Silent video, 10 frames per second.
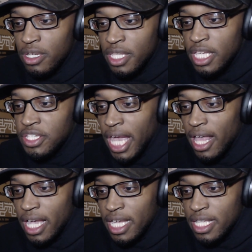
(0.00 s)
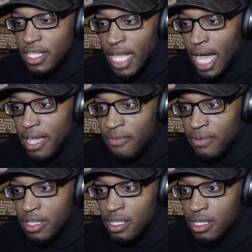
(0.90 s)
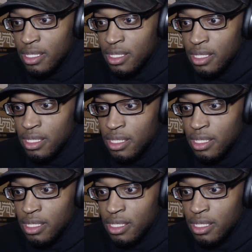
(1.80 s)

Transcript: Then Didn't she have like a footage, knife? This is what he found.